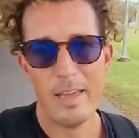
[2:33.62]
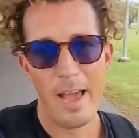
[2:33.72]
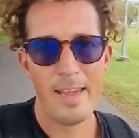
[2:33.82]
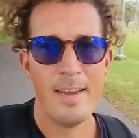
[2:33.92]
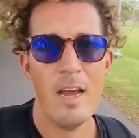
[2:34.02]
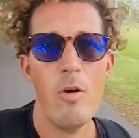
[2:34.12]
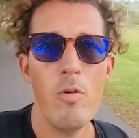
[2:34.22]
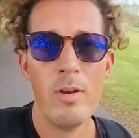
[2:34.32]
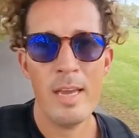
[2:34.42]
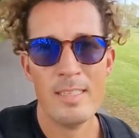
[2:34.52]
Guyana
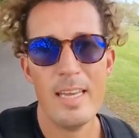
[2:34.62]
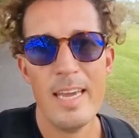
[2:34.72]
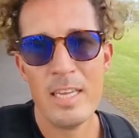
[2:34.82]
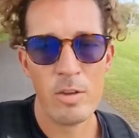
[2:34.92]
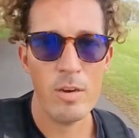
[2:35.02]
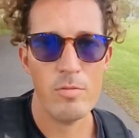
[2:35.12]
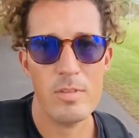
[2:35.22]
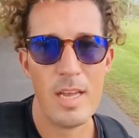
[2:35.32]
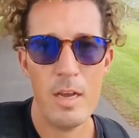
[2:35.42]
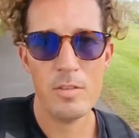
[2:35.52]
only has
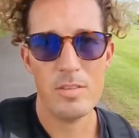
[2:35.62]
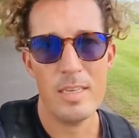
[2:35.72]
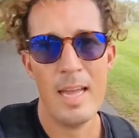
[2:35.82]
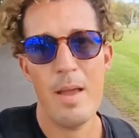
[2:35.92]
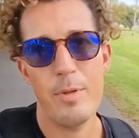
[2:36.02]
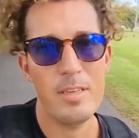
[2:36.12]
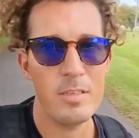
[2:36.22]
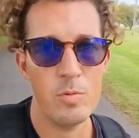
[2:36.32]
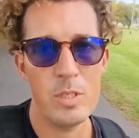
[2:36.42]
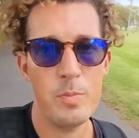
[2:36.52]
800,000
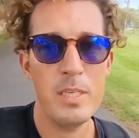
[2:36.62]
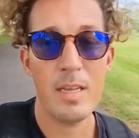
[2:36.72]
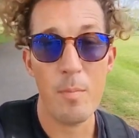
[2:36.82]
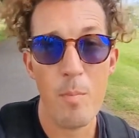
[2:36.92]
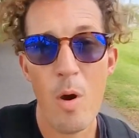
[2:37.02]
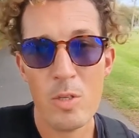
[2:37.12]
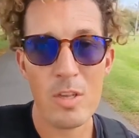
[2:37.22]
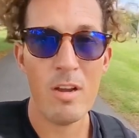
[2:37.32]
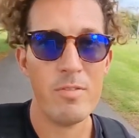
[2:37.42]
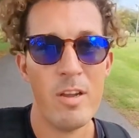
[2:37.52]
inhabitants, which means that most
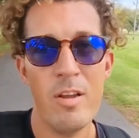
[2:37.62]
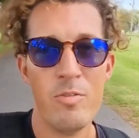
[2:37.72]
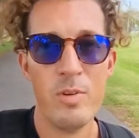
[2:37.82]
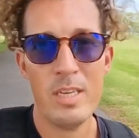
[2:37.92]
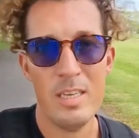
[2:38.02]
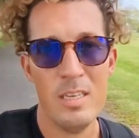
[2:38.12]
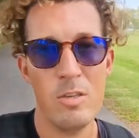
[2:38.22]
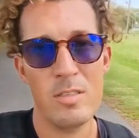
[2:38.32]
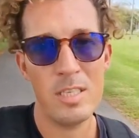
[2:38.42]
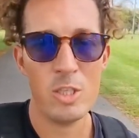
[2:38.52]
of the country
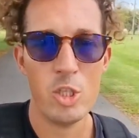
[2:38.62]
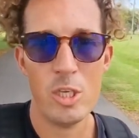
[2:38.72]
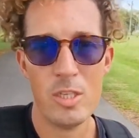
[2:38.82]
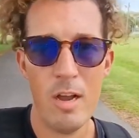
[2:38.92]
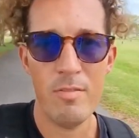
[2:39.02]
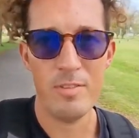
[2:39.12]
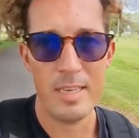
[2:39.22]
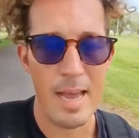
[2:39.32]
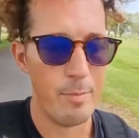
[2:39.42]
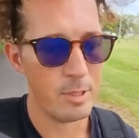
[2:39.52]
consists just of
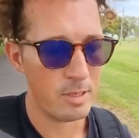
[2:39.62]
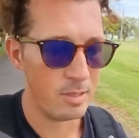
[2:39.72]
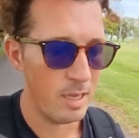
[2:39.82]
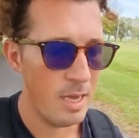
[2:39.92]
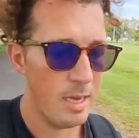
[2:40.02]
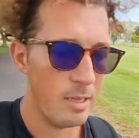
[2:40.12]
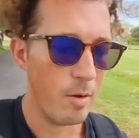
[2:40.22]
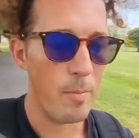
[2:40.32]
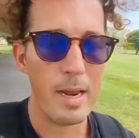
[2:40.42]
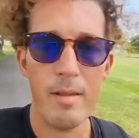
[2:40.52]
the Amazon. There are
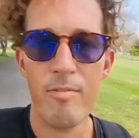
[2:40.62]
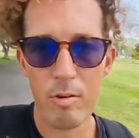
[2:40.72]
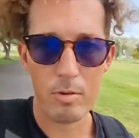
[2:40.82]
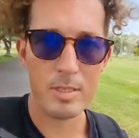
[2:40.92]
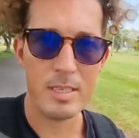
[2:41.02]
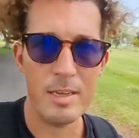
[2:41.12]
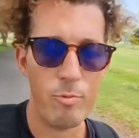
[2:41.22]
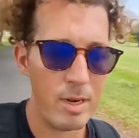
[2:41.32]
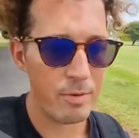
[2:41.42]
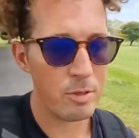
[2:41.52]
mainly forests and
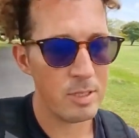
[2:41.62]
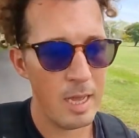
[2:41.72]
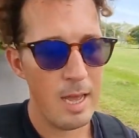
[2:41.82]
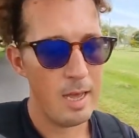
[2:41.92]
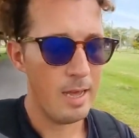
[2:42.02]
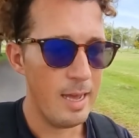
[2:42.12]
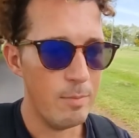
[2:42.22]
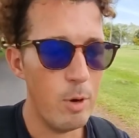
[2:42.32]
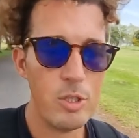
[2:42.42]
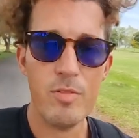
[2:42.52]
rivers, and
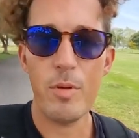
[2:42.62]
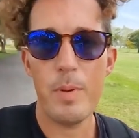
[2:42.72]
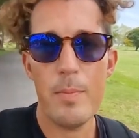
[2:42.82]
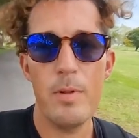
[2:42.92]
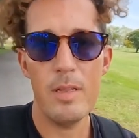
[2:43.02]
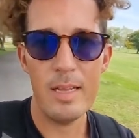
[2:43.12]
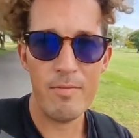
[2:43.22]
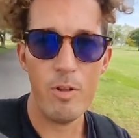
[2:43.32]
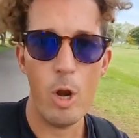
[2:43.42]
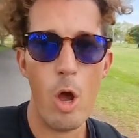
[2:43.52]
most of the people live
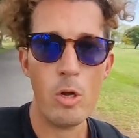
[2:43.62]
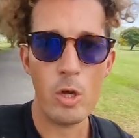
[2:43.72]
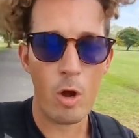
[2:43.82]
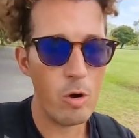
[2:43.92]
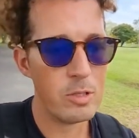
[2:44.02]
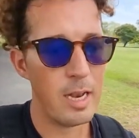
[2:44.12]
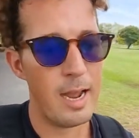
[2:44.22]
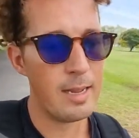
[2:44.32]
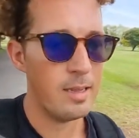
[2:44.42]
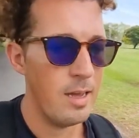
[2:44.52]
along the
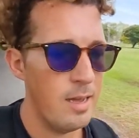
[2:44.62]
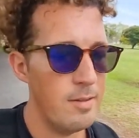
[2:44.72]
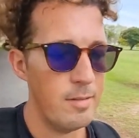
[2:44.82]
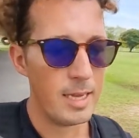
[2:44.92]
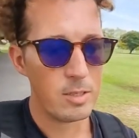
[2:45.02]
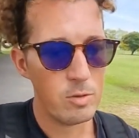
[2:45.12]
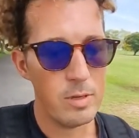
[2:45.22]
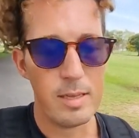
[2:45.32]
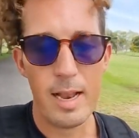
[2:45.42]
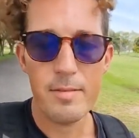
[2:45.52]
coastline next to
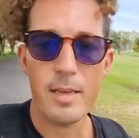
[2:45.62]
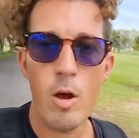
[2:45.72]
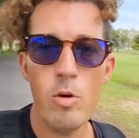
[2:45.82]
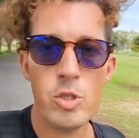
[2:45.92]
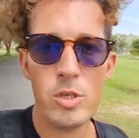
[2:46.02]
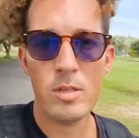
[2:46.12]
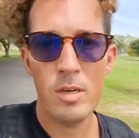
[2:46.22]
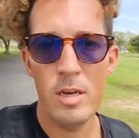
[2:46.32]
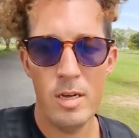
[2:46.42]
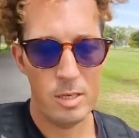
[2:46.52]
the Atlantic Ocean,
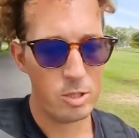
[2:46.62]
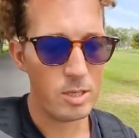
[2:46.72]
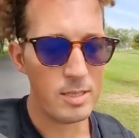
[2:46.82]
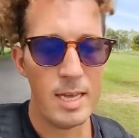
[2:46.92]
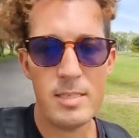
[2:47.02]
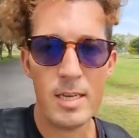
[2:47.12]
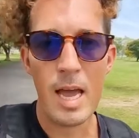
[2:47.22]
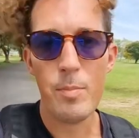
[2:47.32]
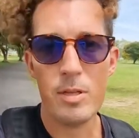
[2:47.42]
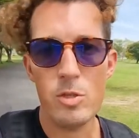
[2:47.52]
just as the
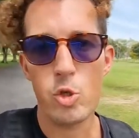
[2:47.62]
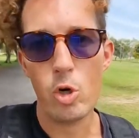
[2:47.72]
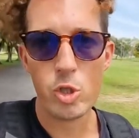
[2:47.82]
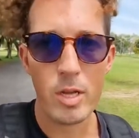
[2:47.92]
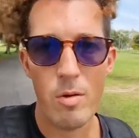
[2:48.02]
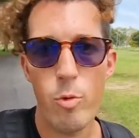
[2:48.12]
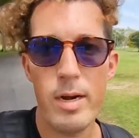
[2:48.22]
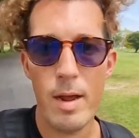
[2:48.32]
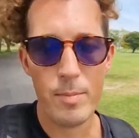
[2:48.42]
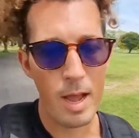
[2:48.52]
capital, Georgetown, where I am